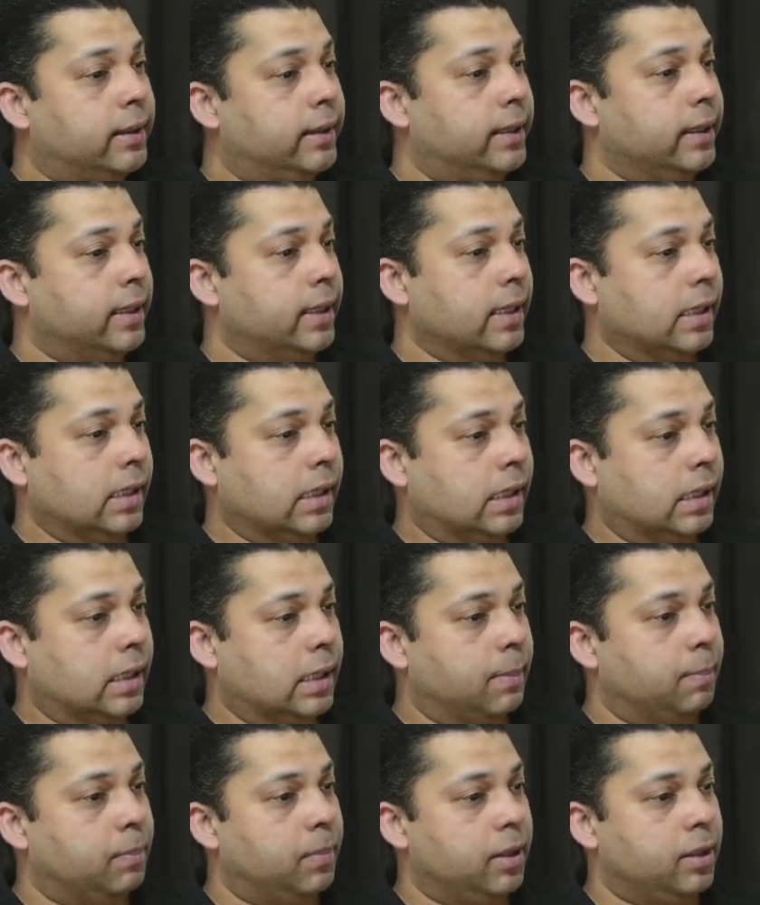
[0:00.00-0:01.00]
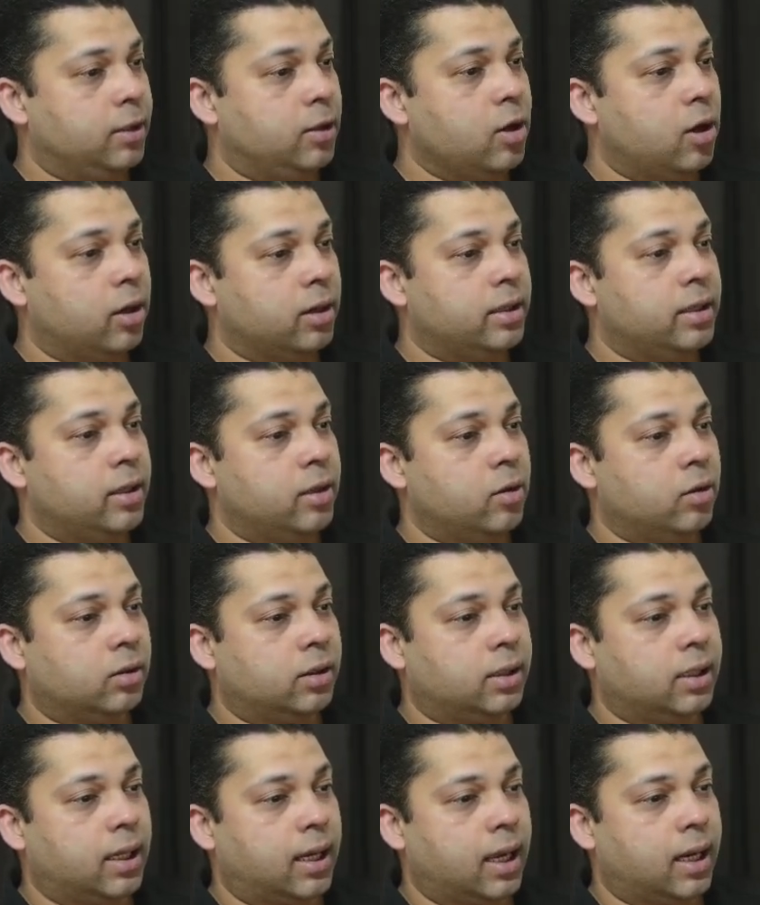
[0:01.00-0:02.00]
The symbol dot
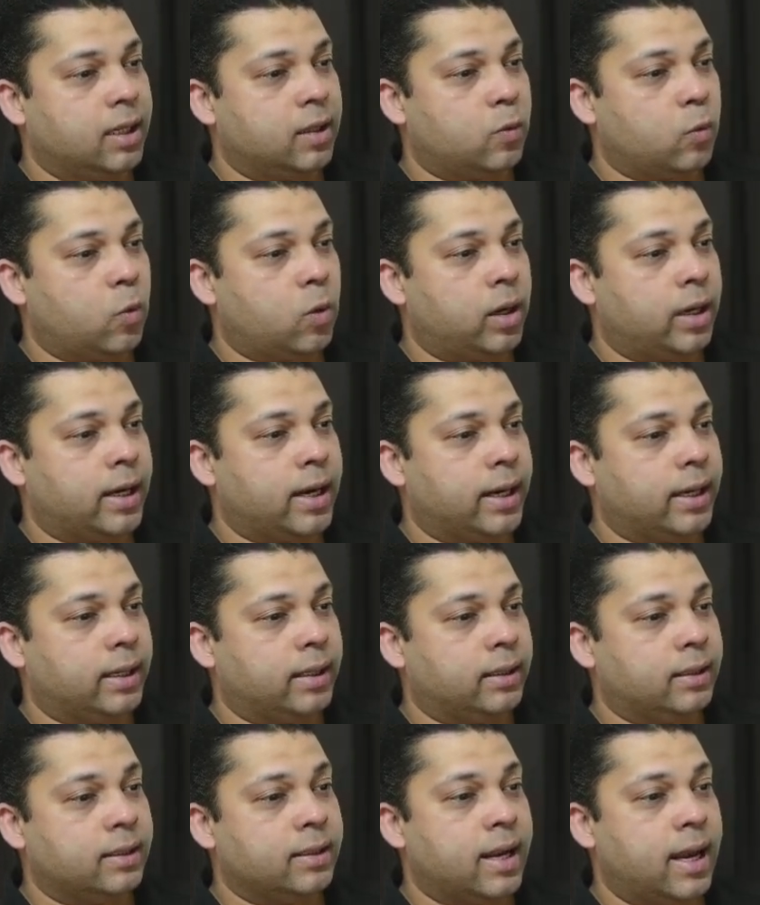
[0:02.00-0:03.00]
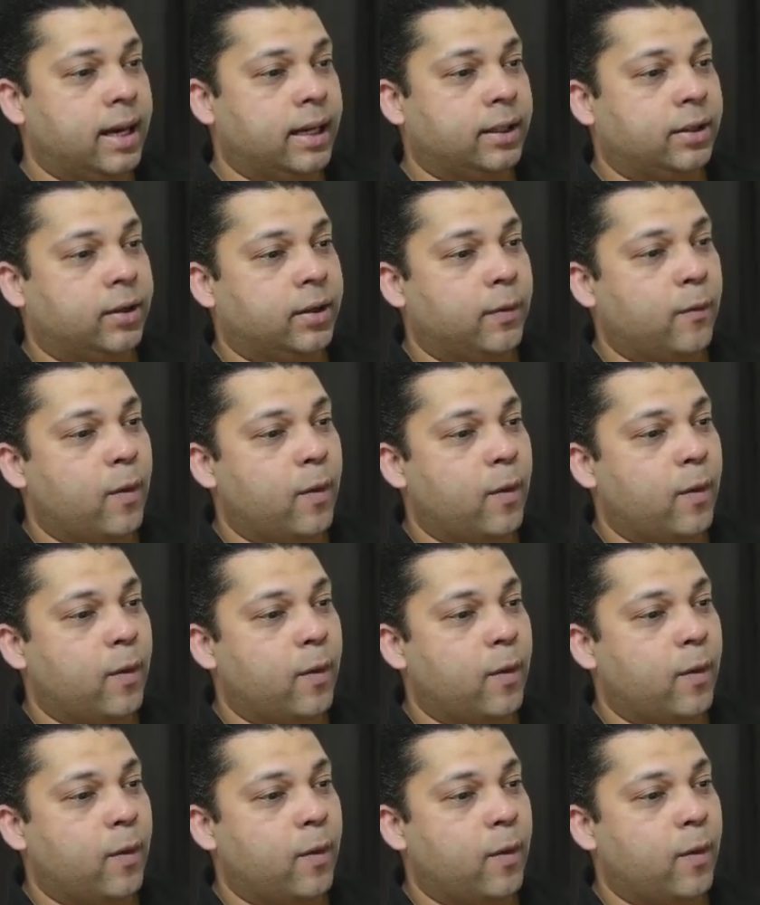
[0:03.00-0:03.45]
denotes the current working directory,